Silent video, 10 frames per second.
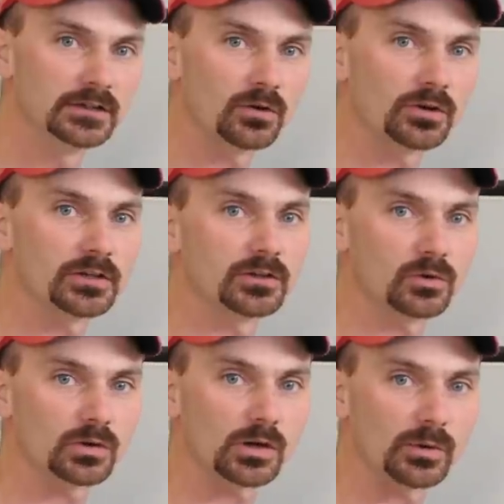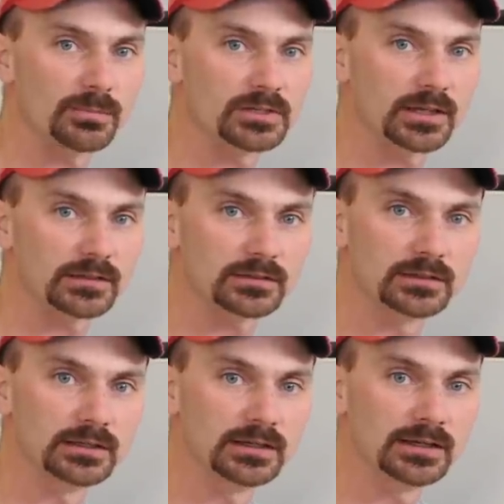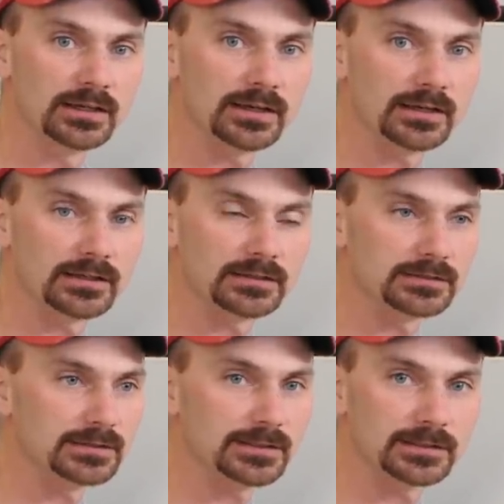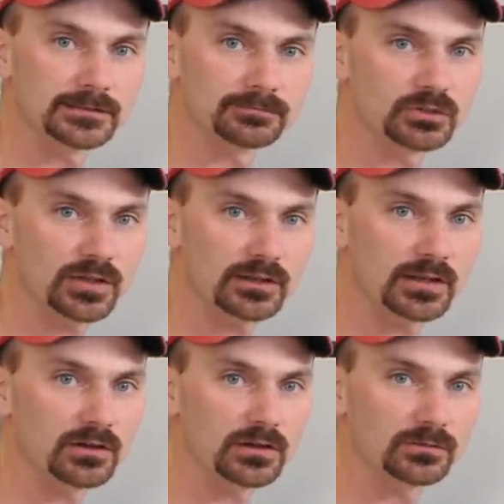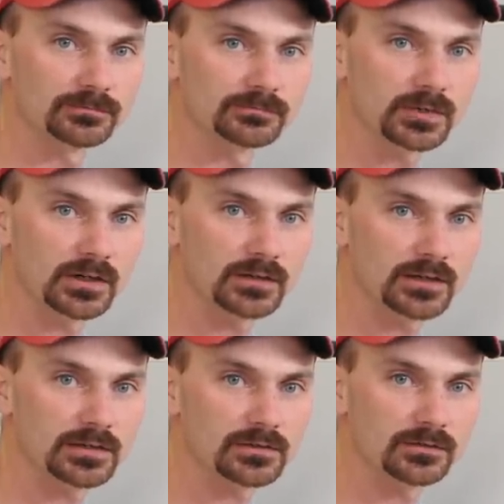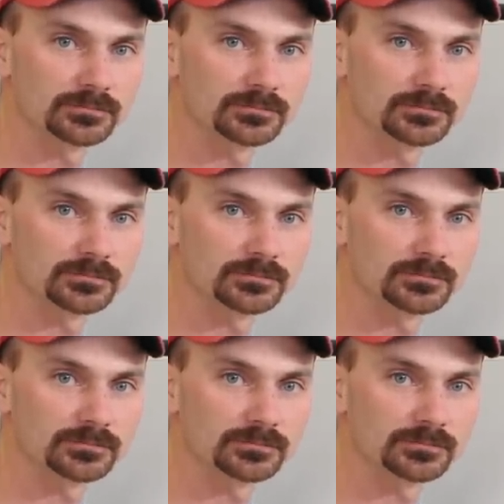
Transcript: or you can go to our website and uh, check that all out. All right, thanks.